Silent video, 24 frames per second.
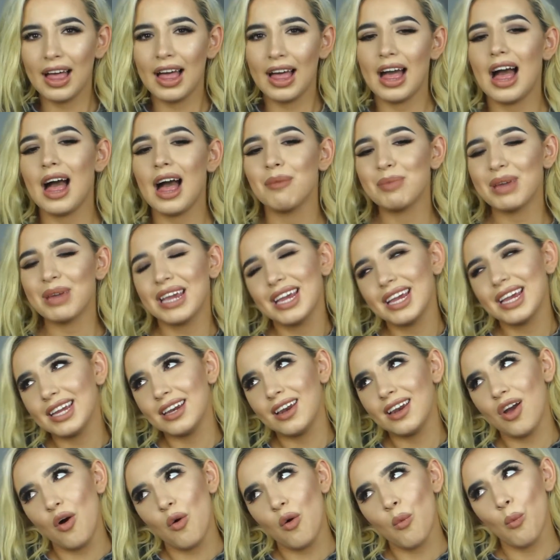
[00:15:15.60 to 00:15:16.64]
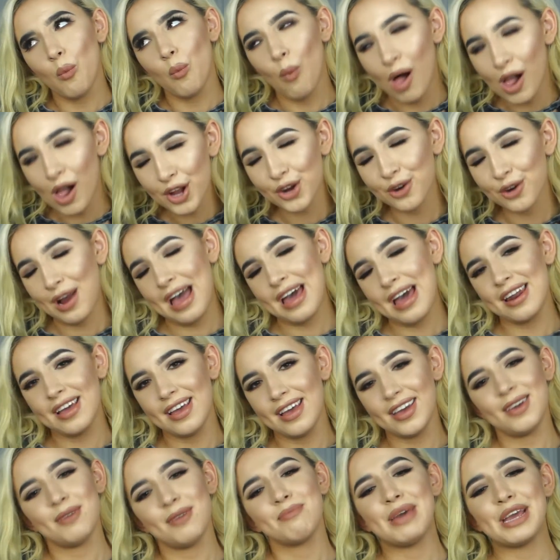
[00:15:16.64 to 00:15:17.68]
I mean, while you're at
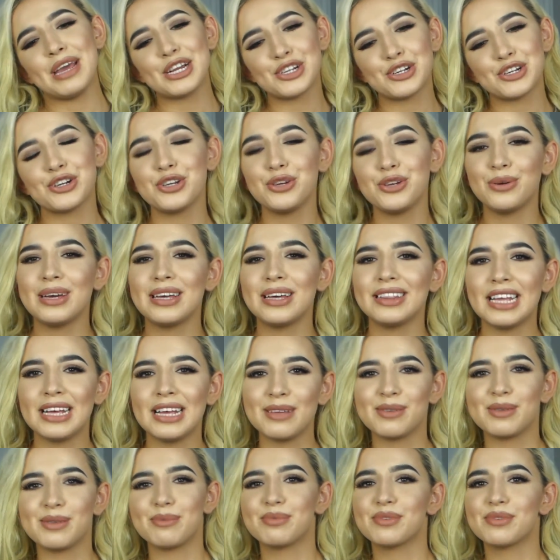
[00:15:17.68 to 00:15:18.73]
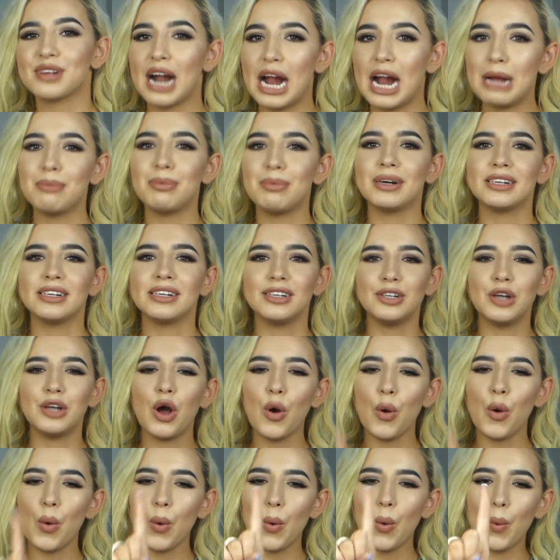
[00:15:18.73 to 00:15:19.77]
it, make sure you hit that subscribe button
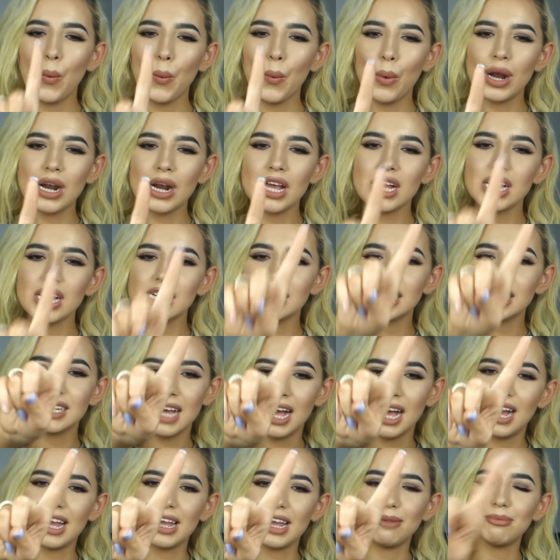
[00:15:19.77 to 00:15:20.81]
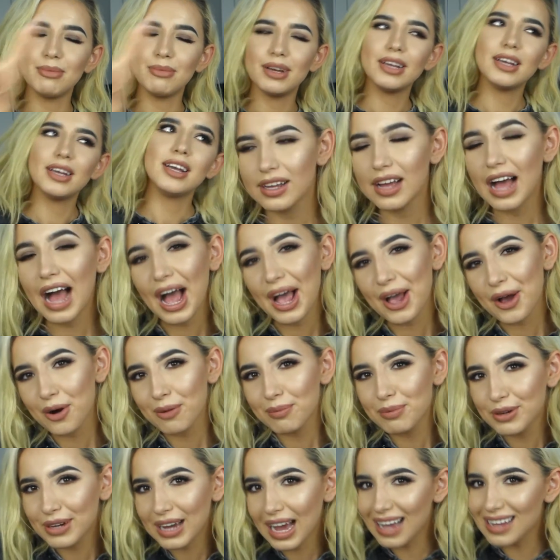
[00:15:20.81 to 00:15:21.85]
one time. I hope
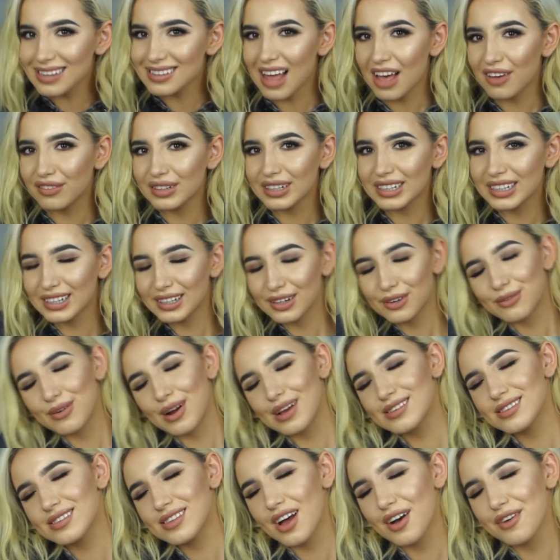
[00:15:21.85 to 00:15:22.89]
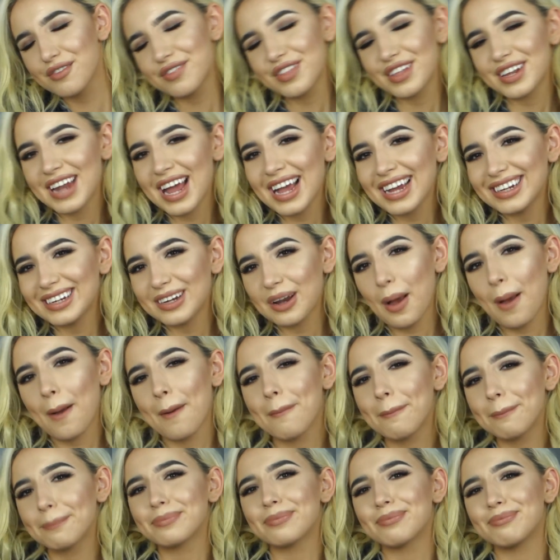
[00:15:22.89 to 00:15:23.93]
you guys have a good rest of the night.
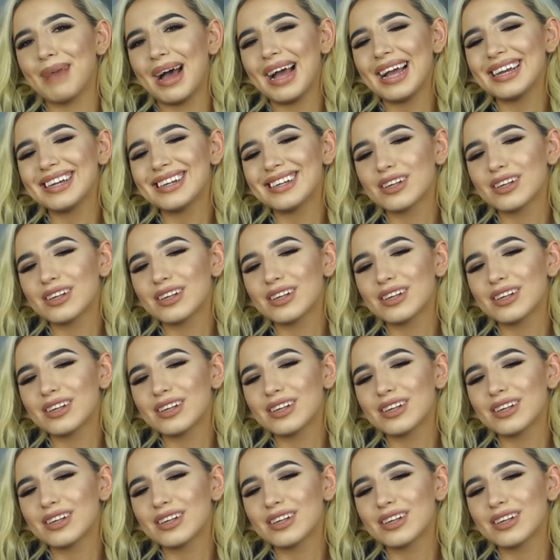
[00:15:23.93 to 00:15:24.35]
Bye.